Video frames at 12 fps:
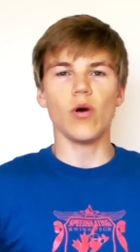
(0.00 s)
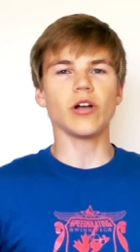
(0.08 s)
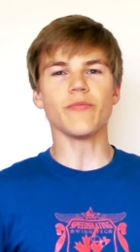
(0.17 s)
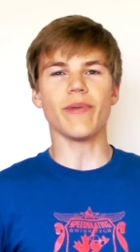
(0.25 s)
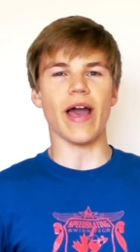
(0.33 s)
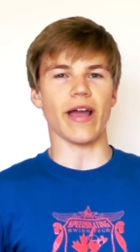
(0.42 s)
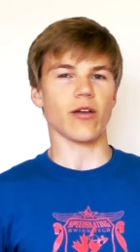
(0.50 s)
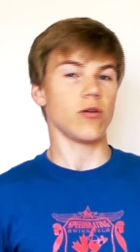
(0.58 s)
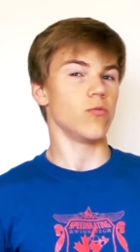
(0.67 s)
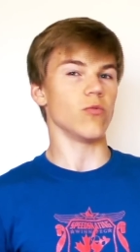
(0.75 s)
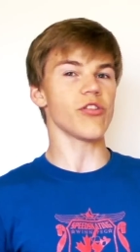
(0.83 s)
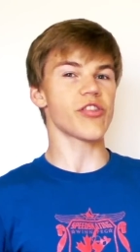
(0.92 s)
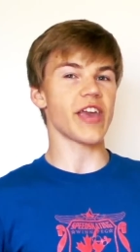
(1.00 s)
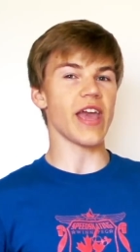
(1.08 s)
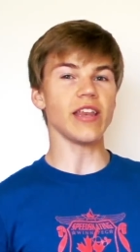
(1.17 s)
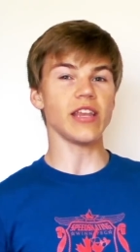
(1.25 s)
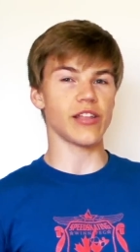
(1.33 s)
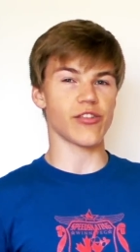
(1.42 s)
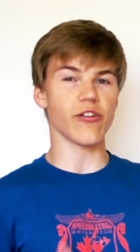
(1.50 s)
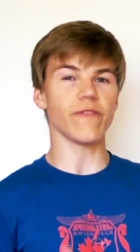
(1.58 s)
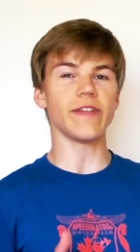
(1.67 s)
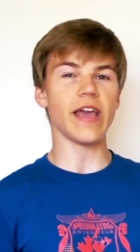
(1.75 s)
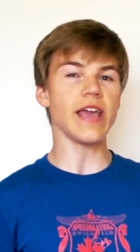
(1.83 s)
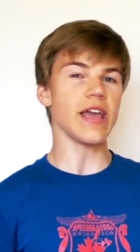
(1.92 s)
Welcome back. Once again, it's
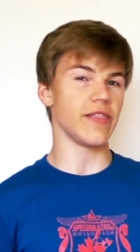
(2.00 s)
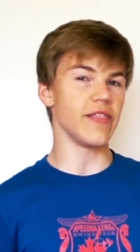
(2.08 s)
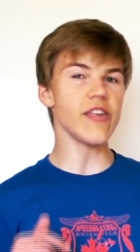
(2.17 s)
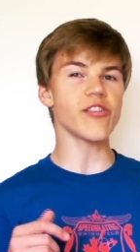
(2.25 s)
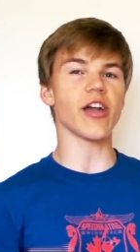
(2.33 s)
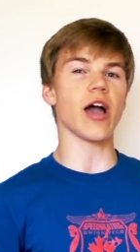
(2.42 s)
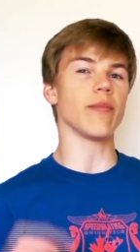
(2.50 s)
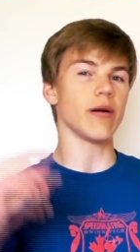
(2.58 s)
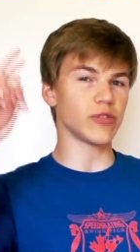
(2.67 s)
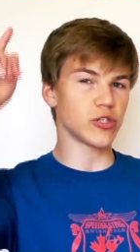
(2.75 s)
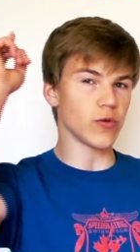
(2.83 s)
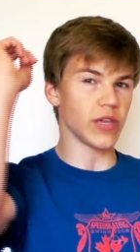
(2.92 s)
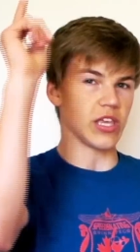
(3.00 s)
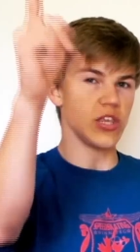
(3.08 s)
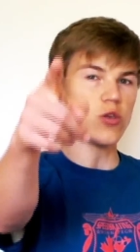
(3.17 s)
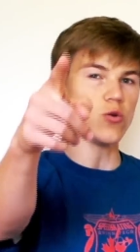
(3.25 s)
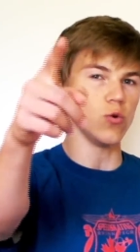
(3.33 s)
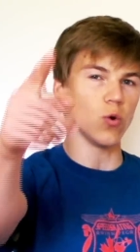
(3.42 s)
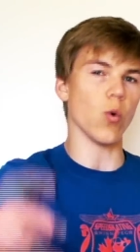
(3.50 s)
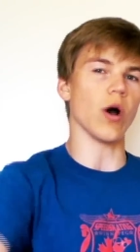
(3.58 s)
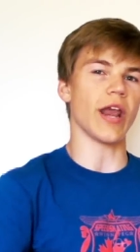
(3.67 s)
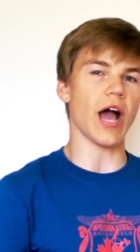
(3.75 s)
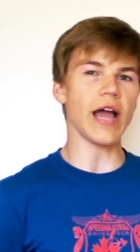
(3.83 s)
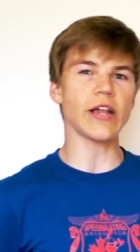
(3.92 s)
Erfnay, and this time I'm showing you
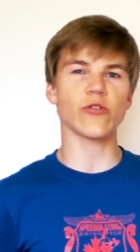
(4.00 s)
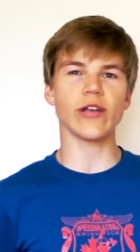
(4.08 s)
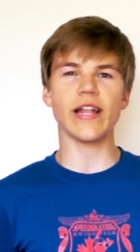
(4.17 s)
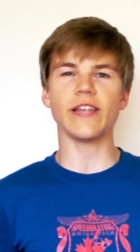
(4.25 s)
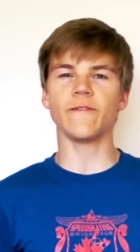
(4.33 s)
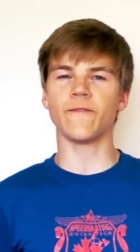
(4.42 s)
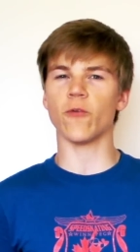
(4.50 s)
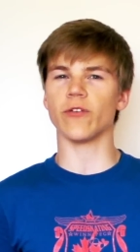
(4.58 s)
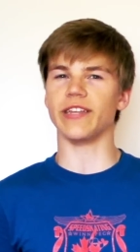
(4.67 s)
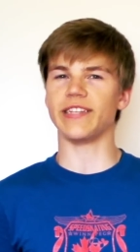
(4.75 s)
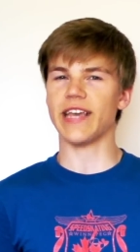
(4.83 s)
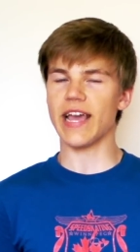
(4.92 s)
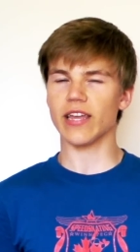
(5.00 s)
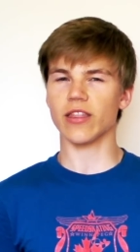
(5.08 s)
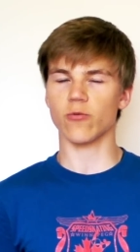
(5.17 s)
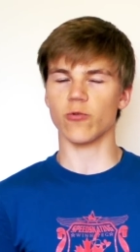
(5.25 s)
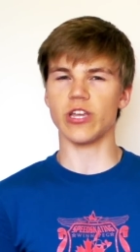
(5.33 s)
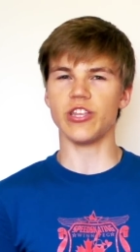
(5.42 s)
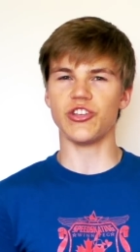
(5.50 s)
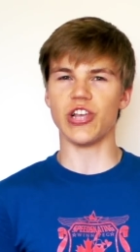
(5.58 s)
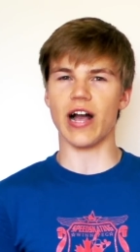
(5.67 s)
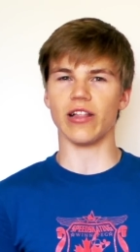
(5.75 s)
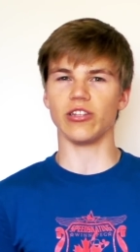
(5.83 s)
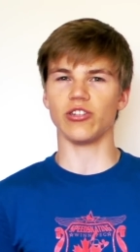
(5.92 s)
what I created for the Tek 3
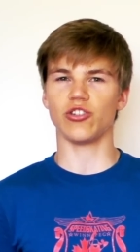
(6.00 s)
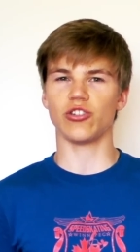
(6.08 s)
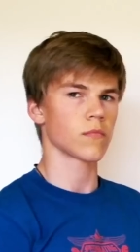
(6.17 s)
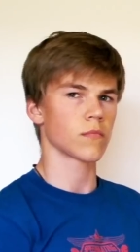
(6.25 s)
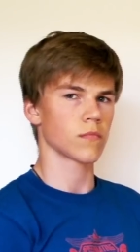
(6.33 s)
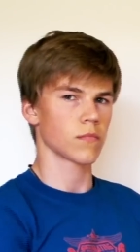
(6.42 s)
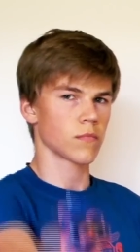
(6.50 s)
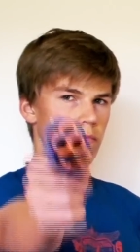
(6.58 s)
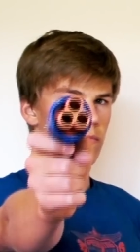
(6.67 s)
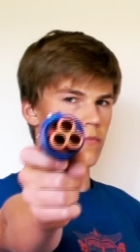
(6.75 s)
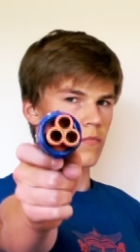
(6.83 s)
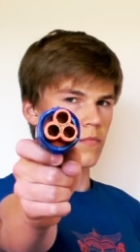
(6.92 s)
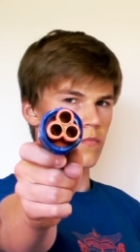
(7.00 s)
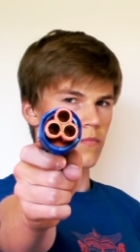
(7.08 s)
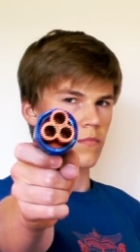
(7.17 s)
Challenge. My blaster wasn't too